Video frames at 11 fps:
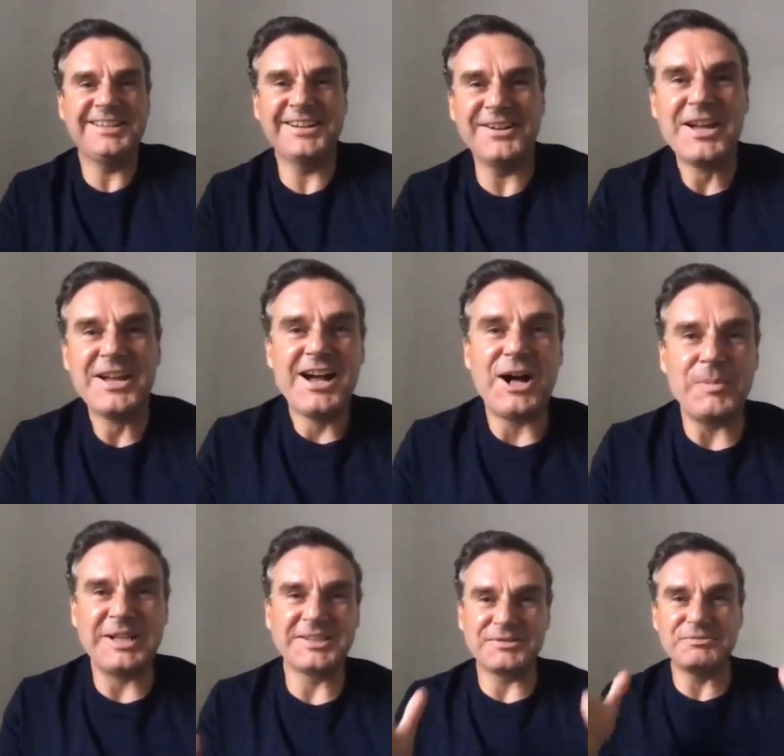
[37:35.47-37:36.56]
you know i'll
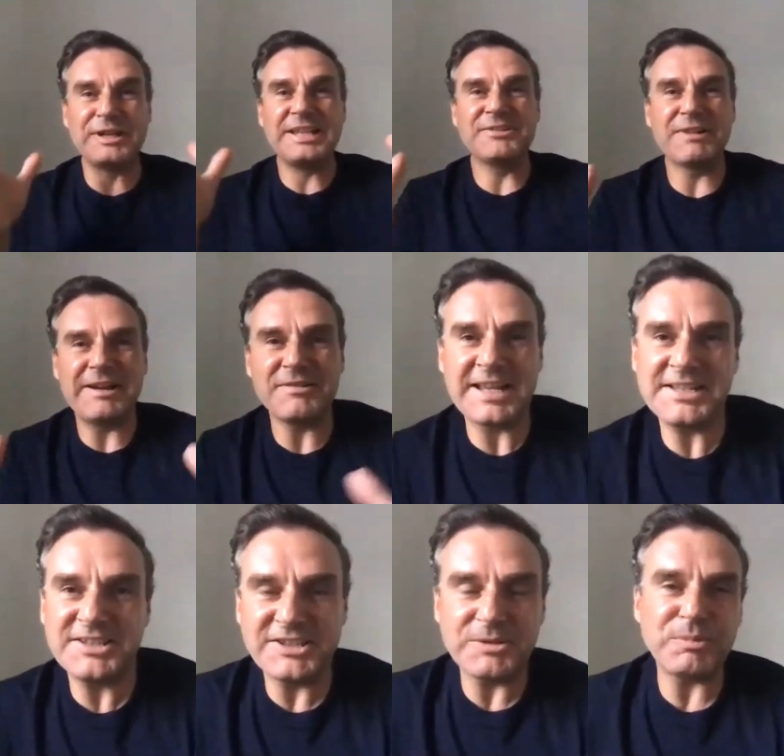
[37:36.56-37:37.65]
build a really great
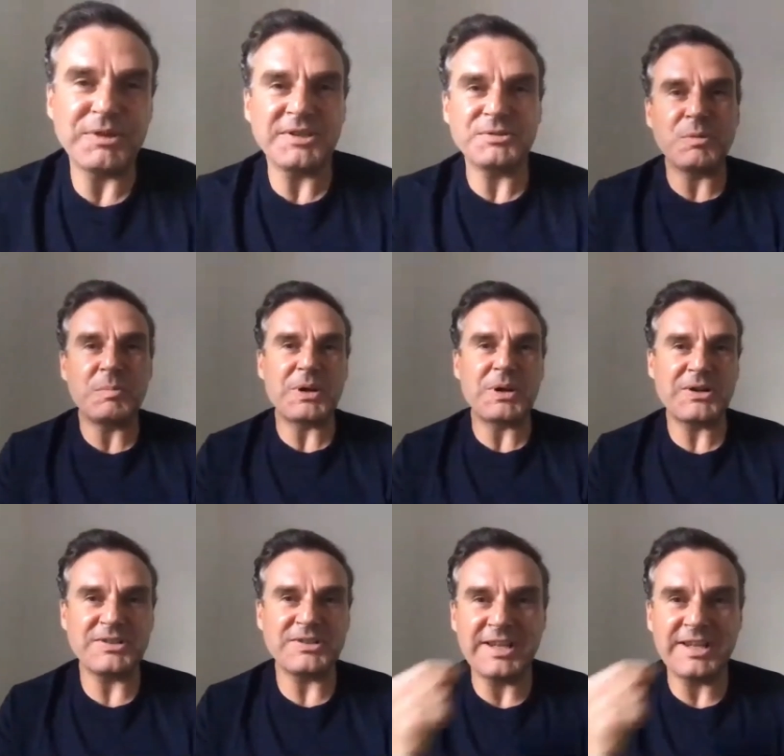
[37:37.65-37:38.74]
relationship with this one
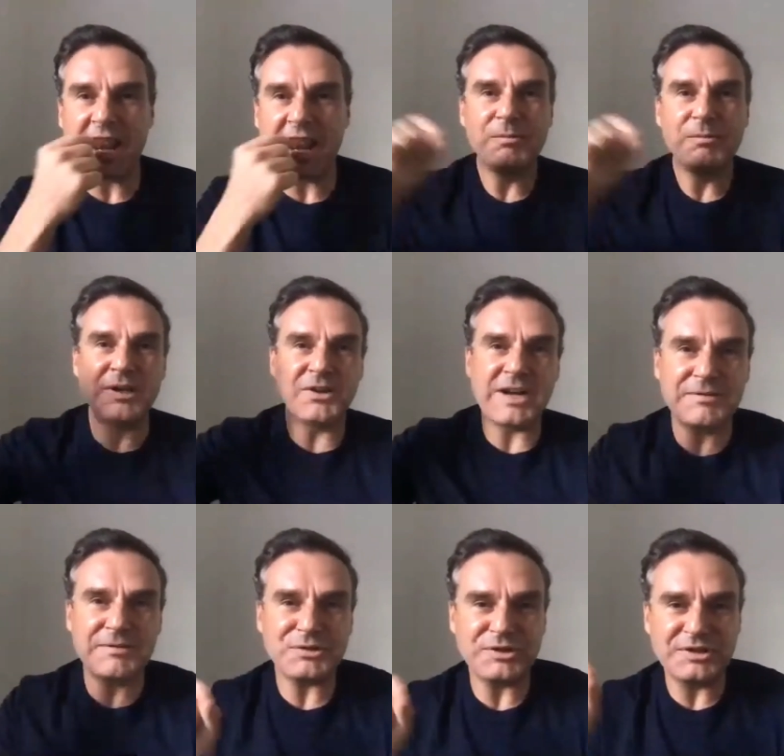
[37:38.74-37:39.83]
person and we'll look
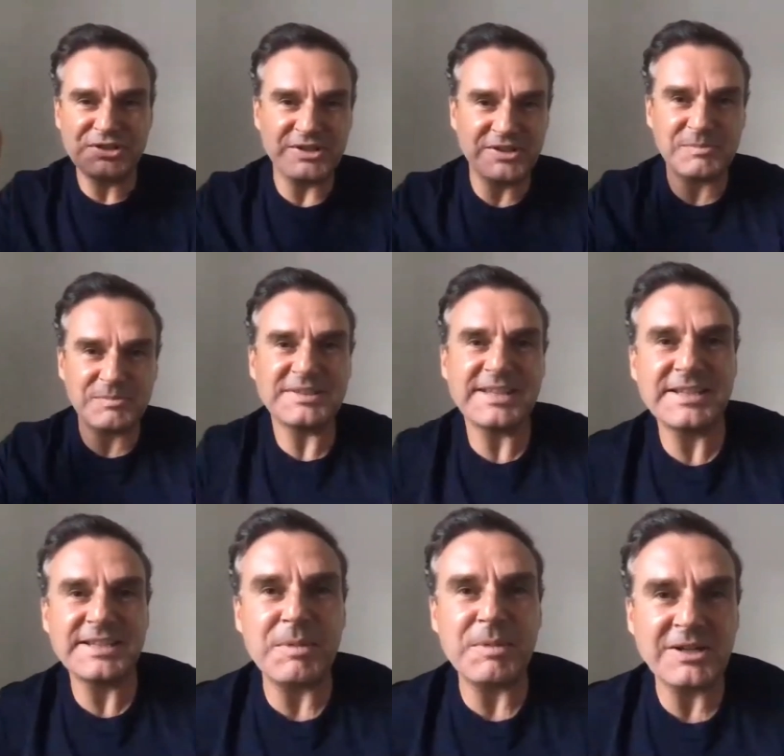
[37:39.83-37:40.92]
after each other and we'll tick
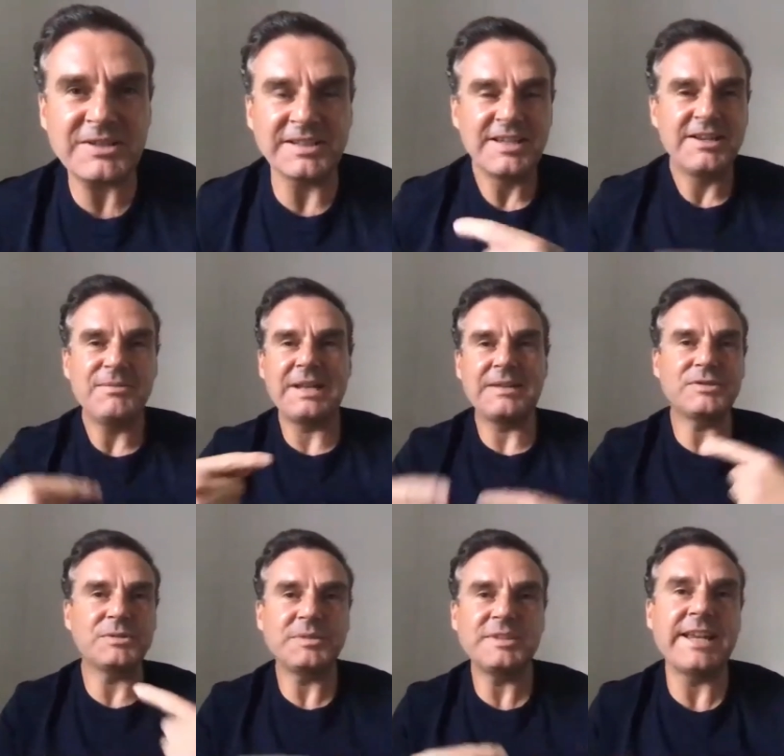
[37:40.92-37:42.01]
the box and we'll have
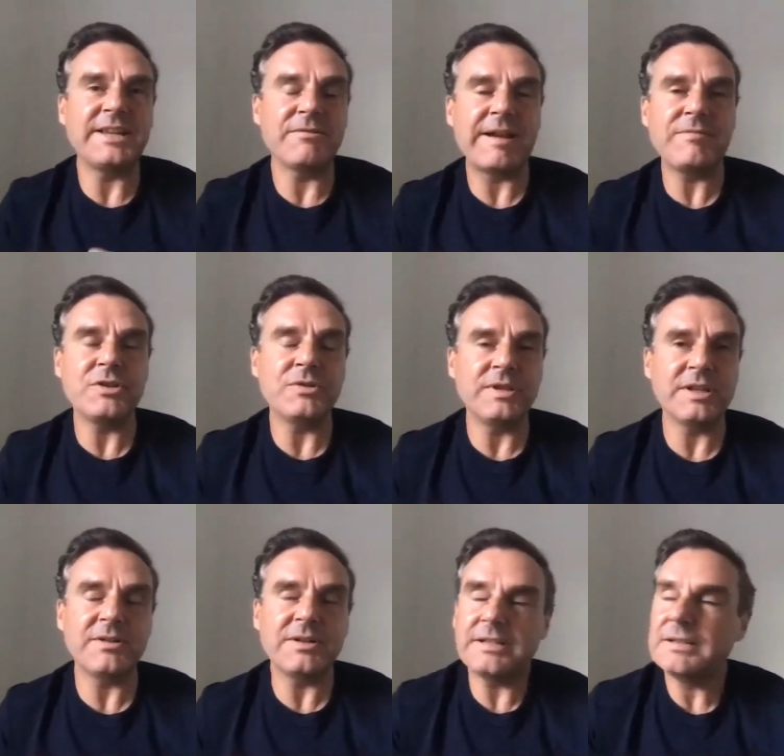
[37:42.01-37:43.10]
some steady revenue you
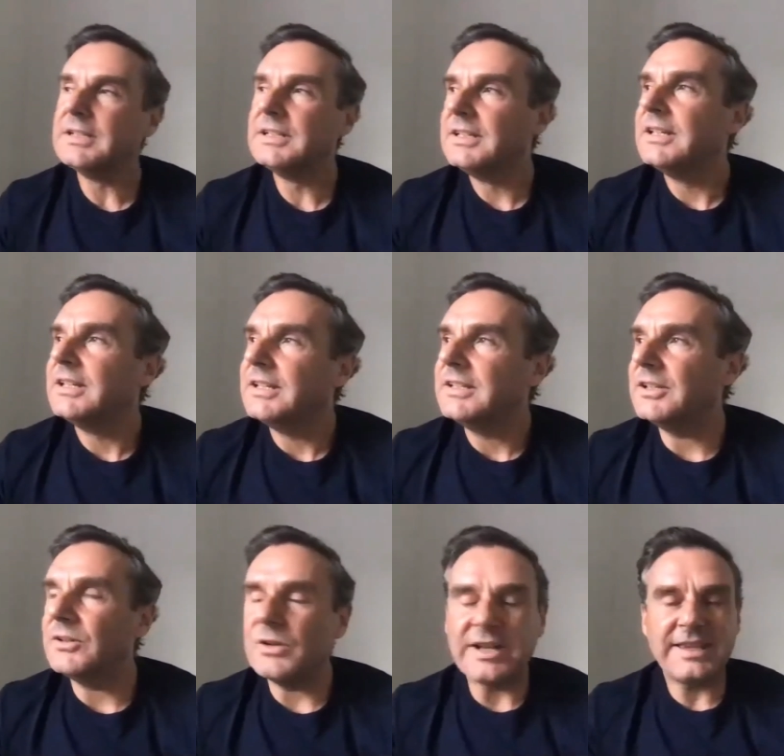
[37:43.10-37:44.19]
know and you
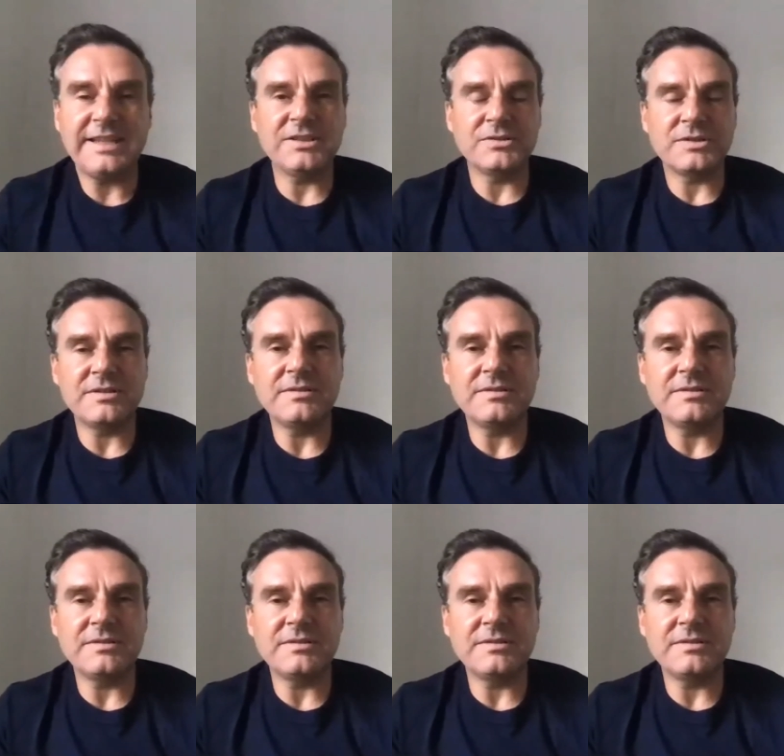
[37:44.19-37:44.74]
know i think those